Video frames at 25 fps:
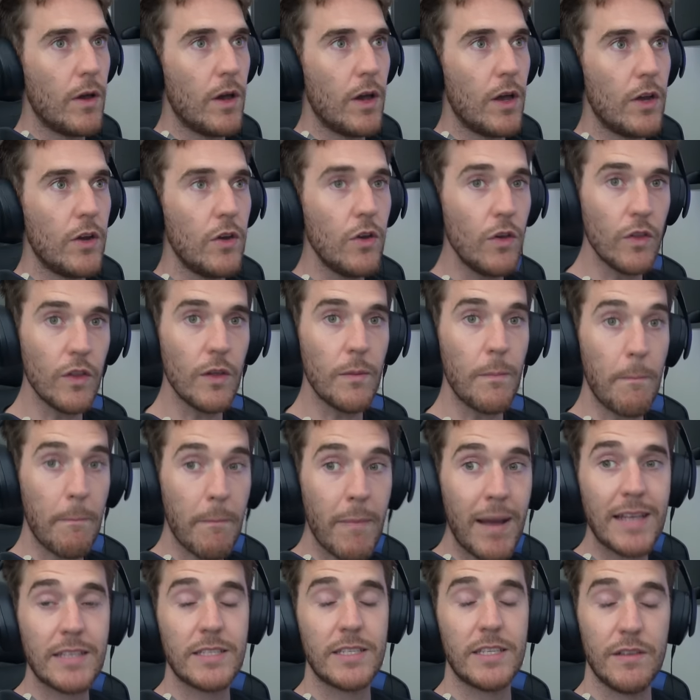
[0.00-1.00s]
Another
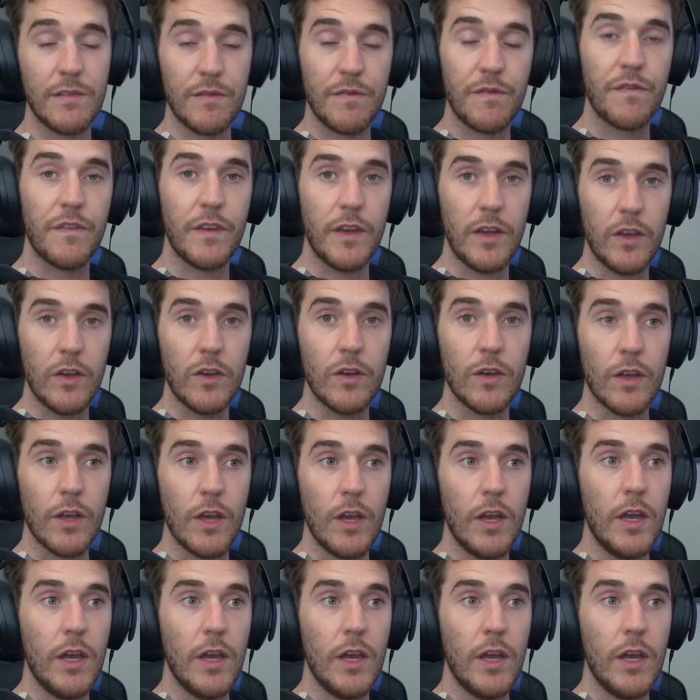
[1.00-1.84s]
massive fear